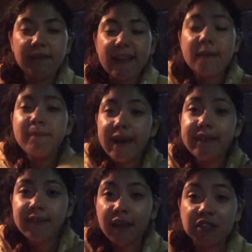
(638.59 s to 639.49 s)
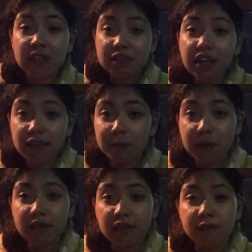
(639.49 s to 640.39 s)
It felt like a man's touch. So I thought of
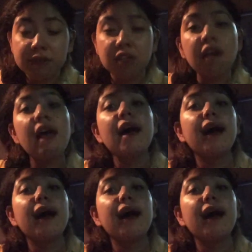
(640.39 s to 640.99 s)
the police officer.